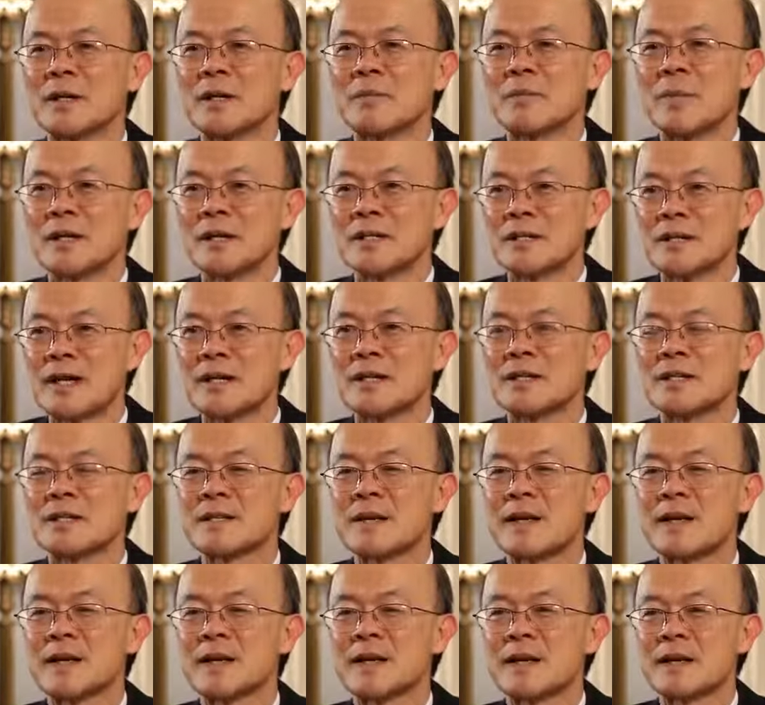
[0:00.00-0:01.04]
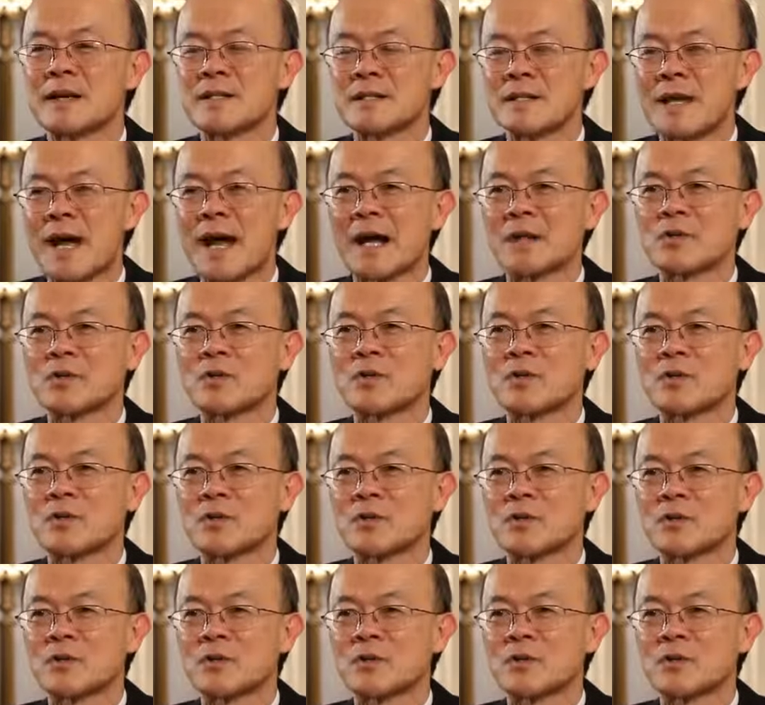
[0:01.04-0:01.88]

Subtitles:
but Sunset is actually the